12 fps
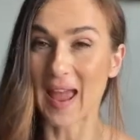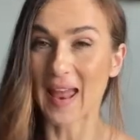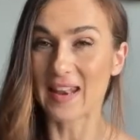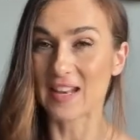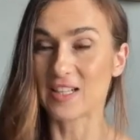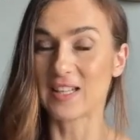
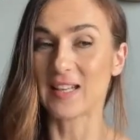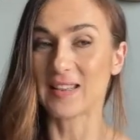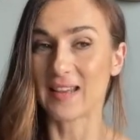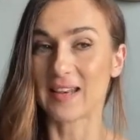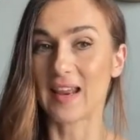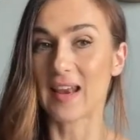energy
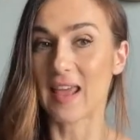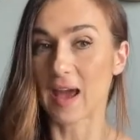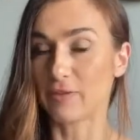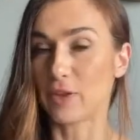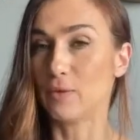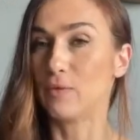then in the
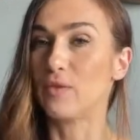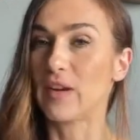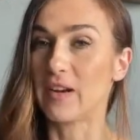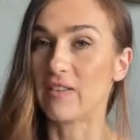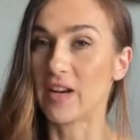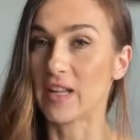afternoon
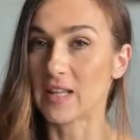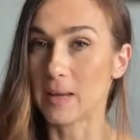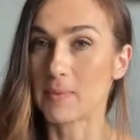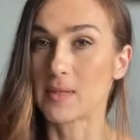really really dips